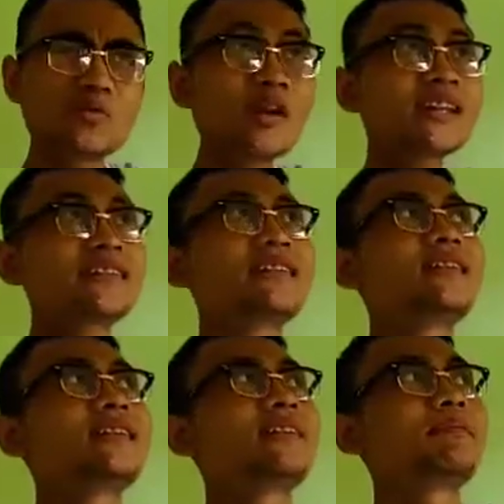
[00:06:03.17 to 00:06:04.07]
what is
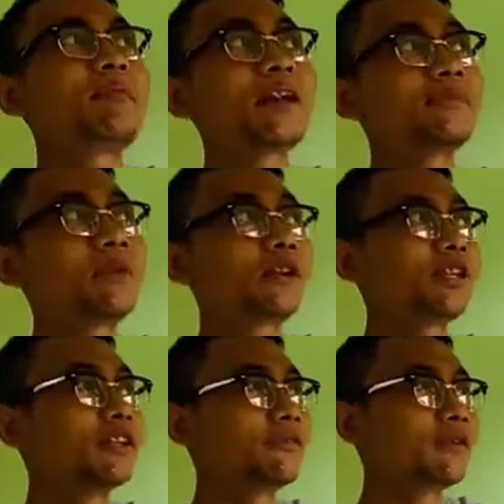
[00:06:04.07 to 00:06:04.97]
the past
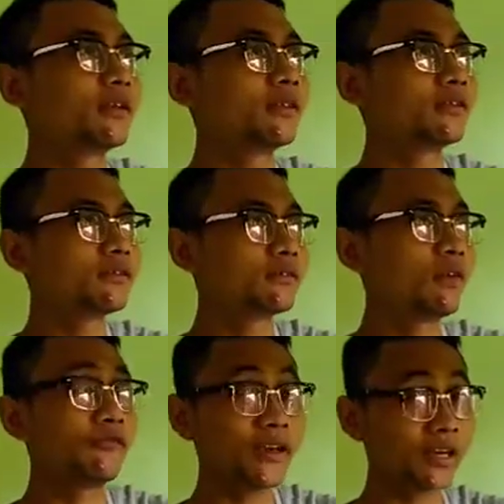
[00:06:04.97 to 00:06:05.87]
participle
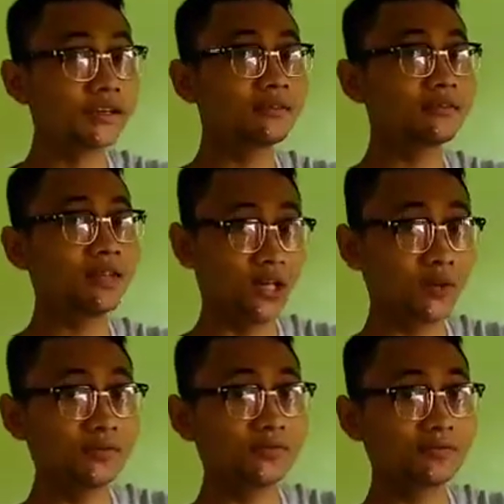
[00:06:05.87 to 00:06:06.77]
of it? You know?